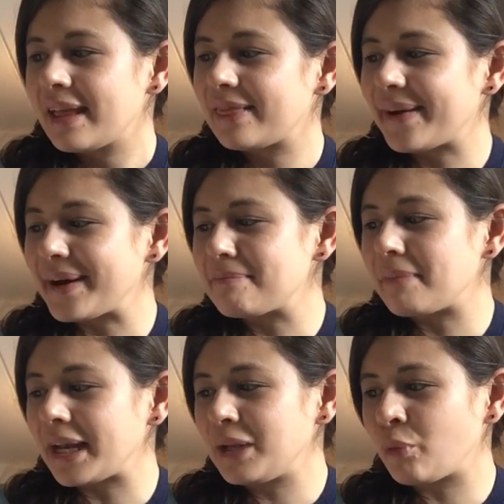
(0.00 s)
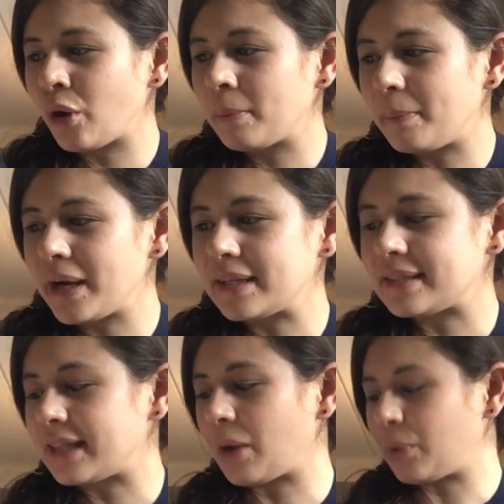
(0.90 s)
There are many more
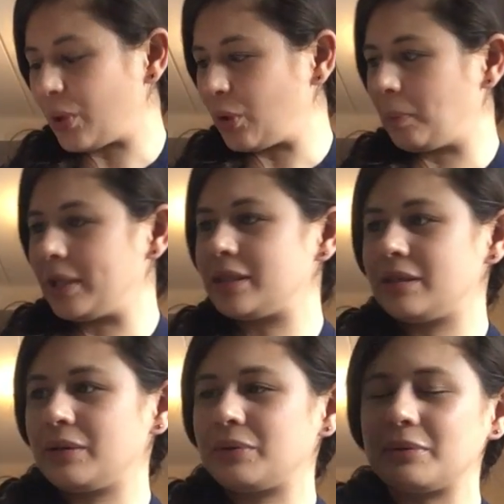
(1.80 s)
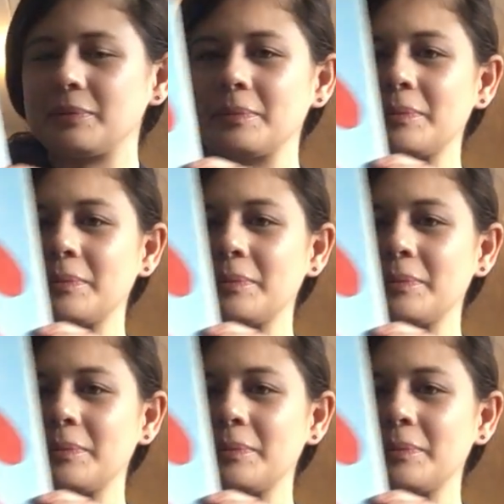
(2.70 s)
buds that will open soon.